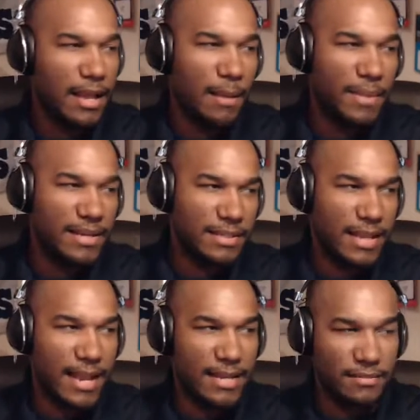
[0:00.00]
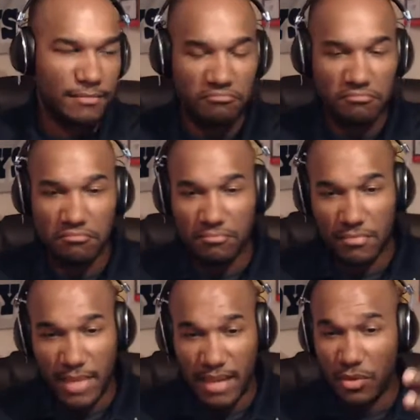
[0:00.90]
I basically
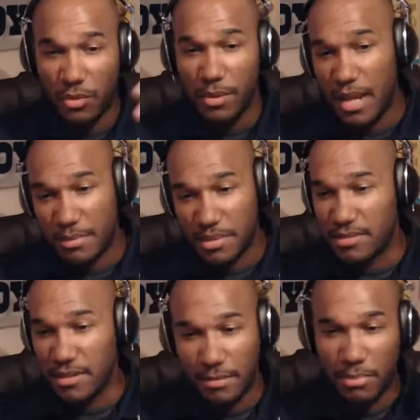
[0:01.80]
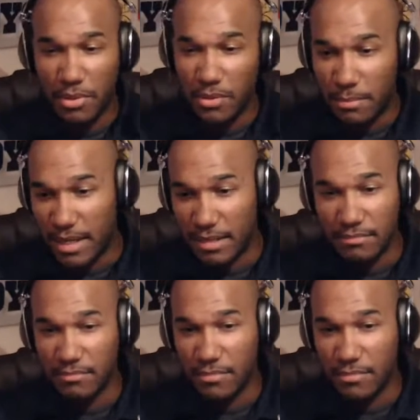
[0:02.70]
gave you 3 options on the poll about